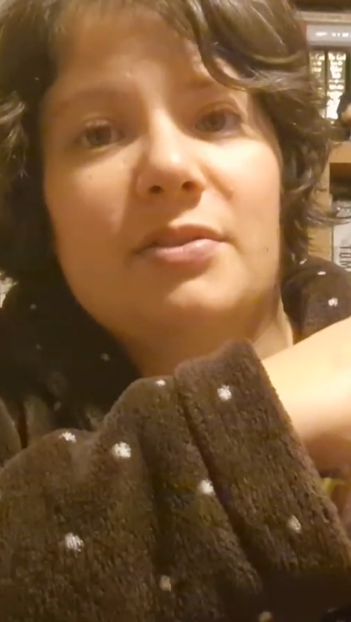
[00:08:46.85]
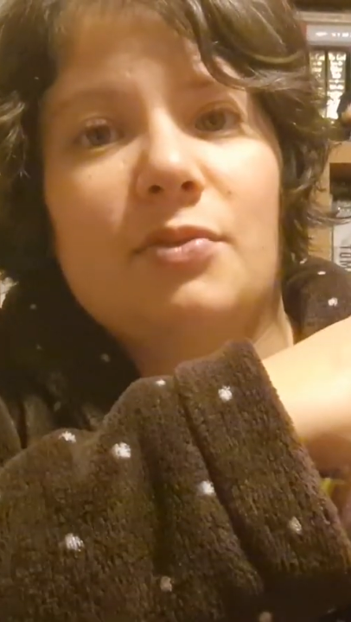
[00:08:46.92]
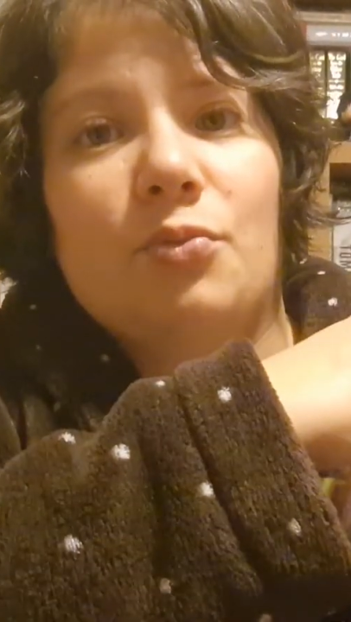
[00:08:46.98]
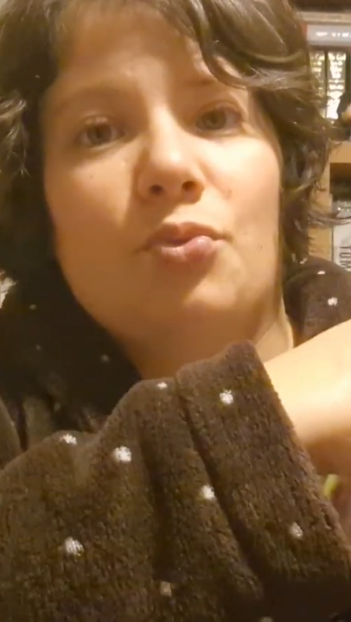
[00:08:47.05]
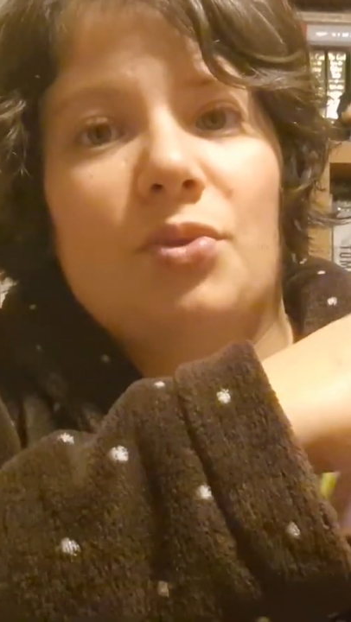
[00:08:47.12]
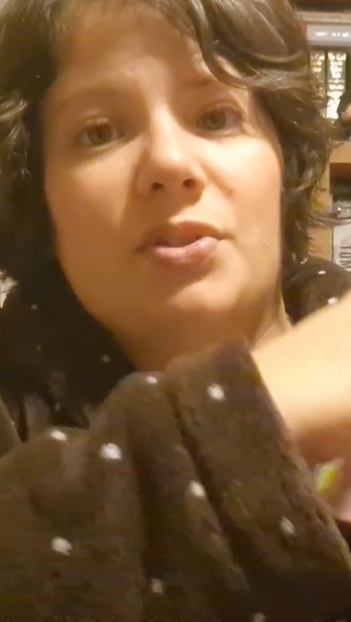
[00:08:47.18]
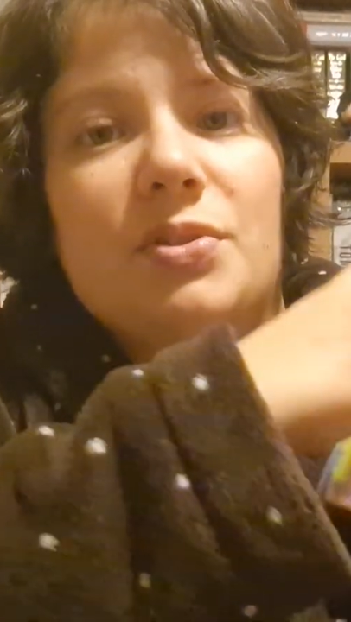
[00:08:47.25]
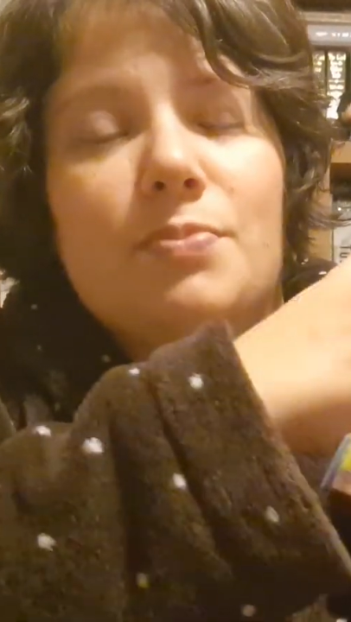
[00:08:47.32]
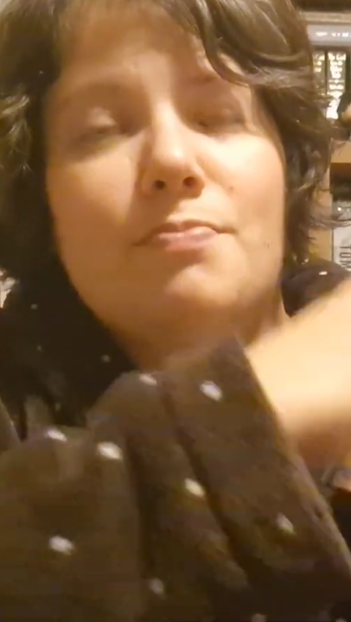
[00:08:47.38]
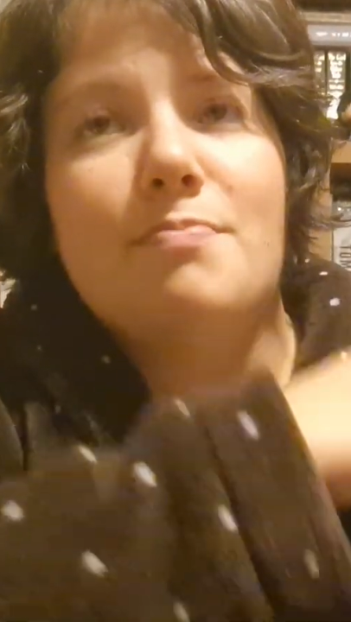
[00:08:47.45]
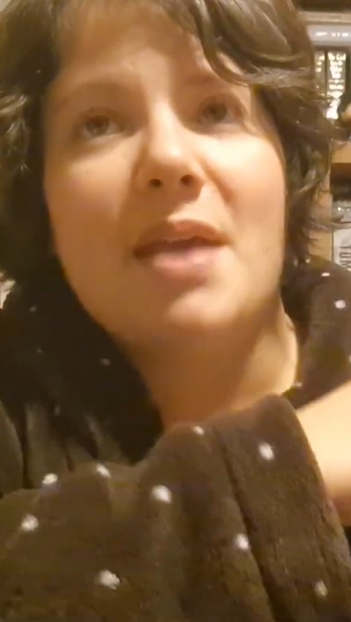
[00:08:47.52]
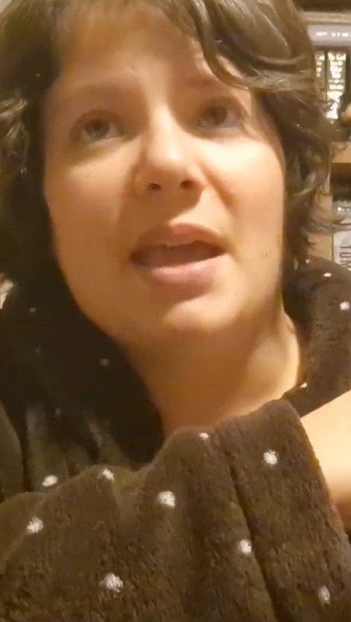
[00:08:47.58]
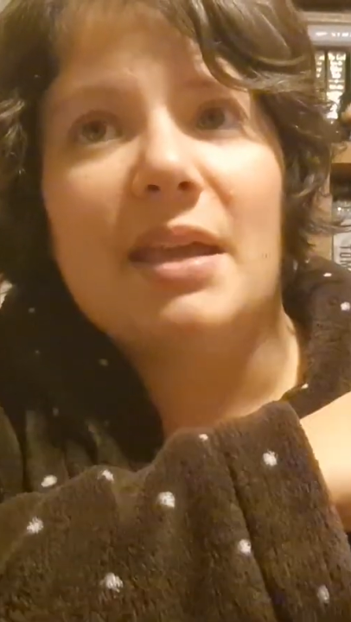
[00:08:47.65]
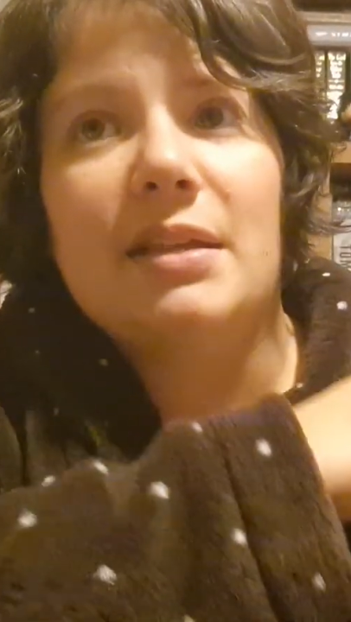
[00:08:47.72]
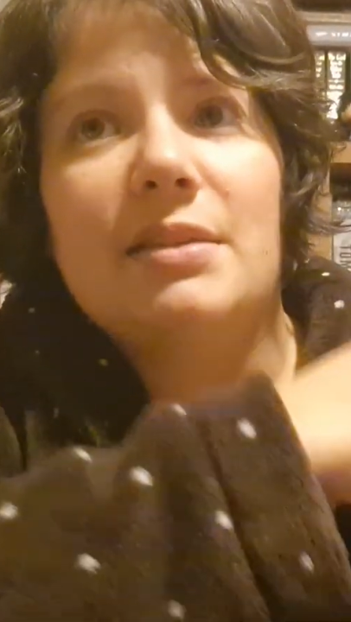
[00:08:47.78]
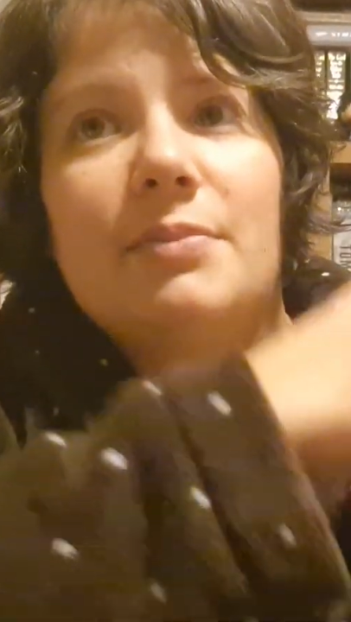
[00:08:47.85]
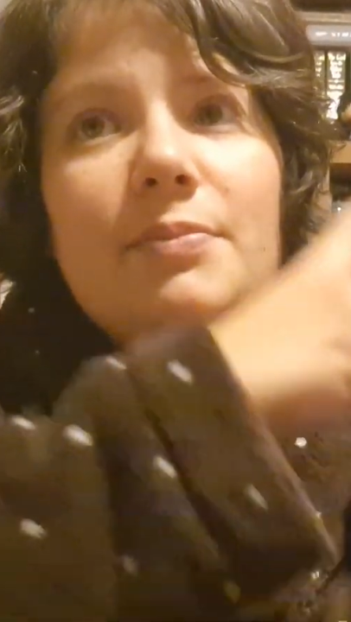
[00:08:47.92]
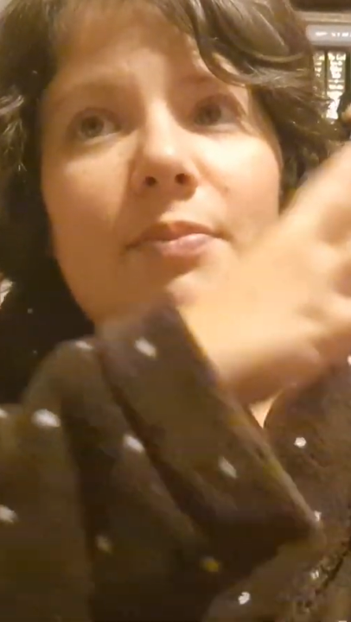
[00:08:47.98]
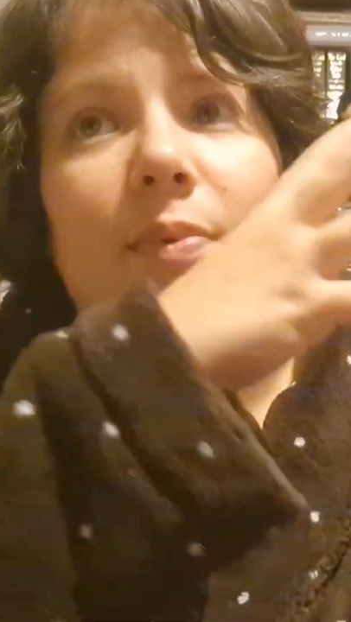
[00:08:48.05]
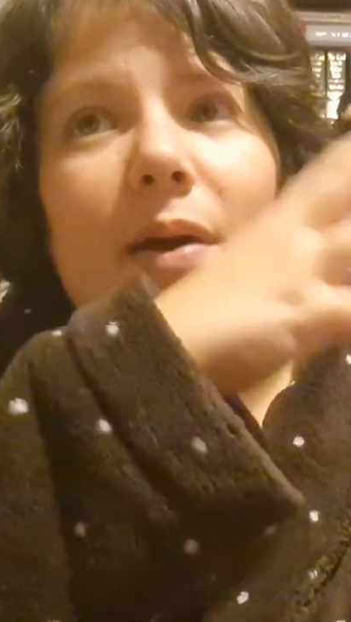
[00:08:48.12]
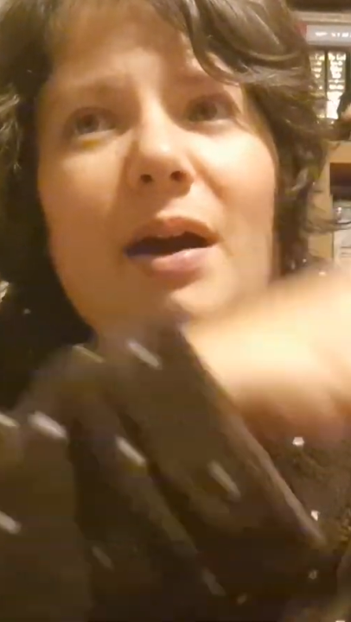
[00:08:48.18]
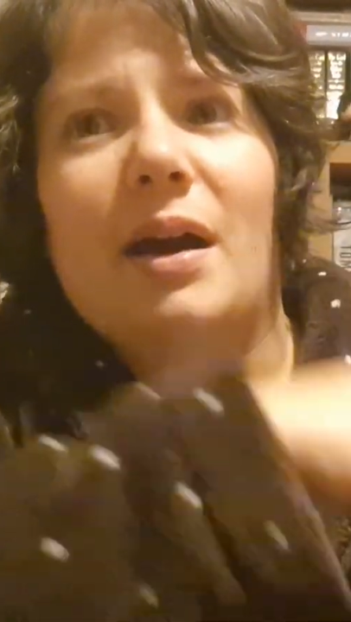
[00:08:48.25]
was made
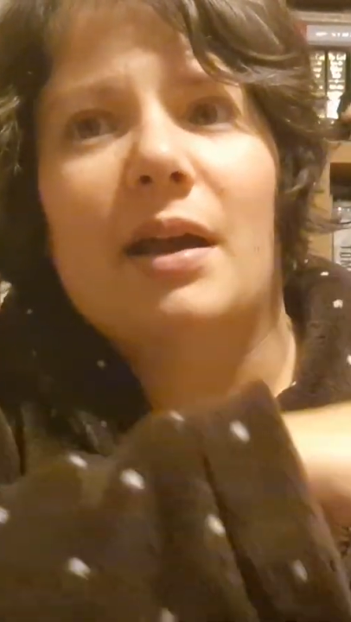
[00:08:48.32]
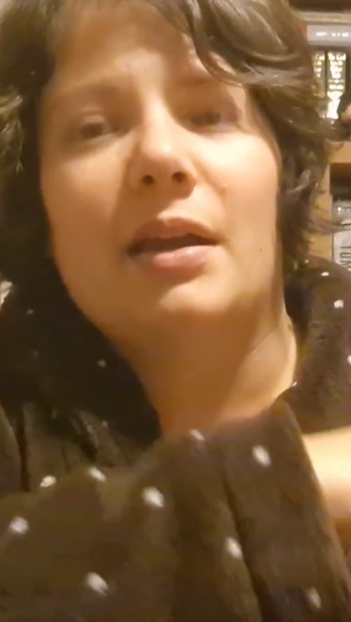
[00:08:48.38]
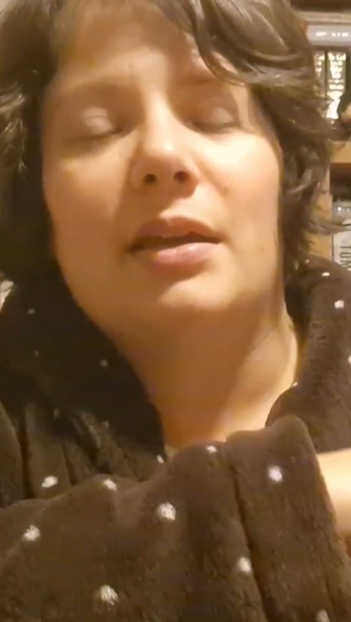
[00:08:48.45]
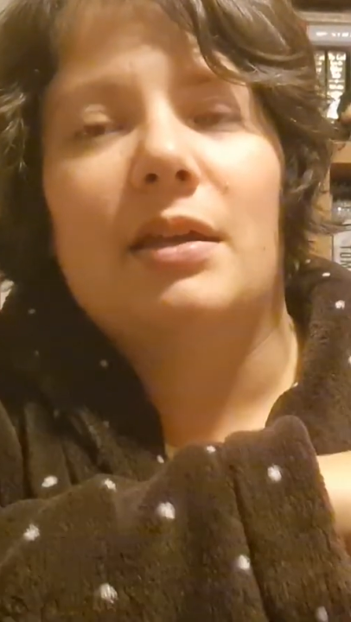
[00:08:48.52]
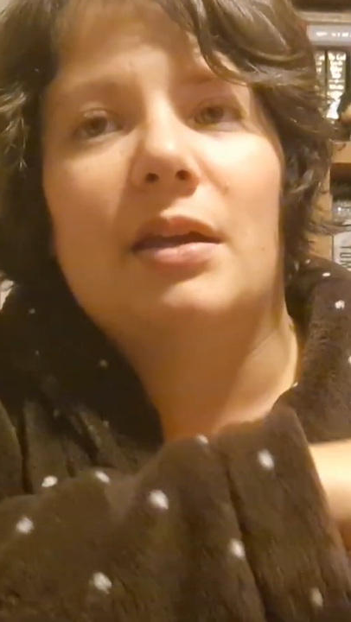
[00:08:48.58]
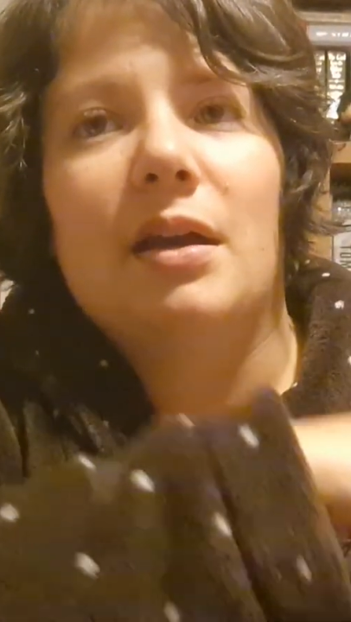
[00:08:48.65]
by,